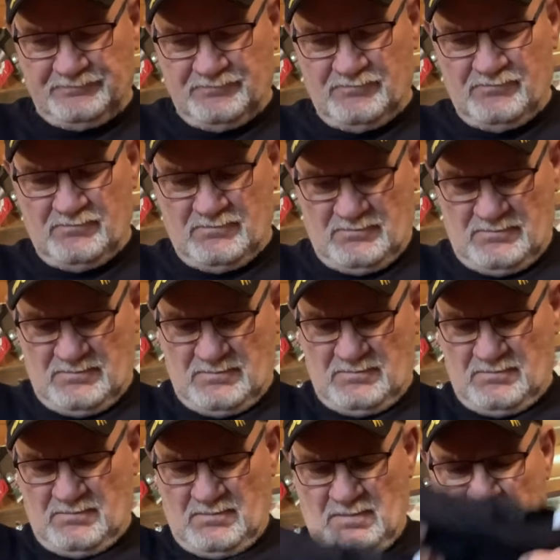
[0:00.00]

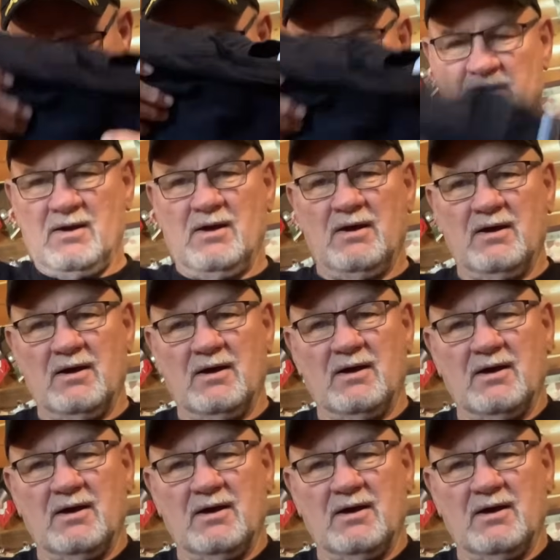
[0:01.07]
Nothing is said.